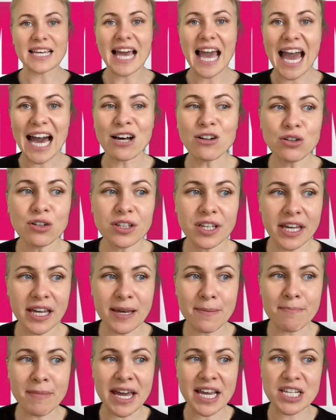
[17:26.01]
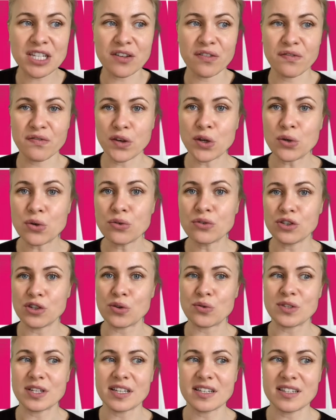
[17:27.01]
algae makes food
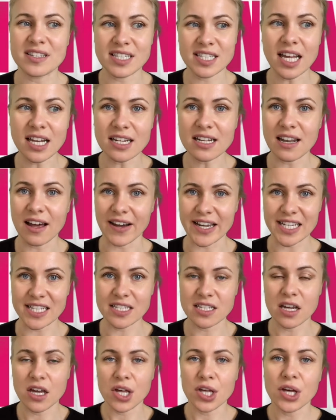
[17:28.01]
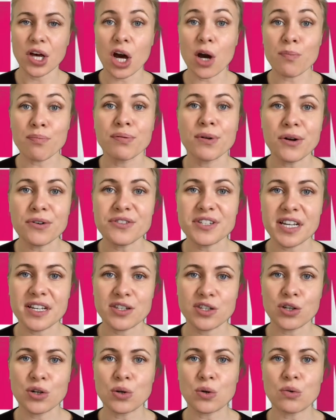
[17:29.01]
using sunlight, a process
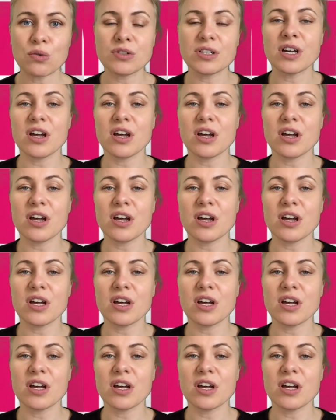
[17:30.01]
called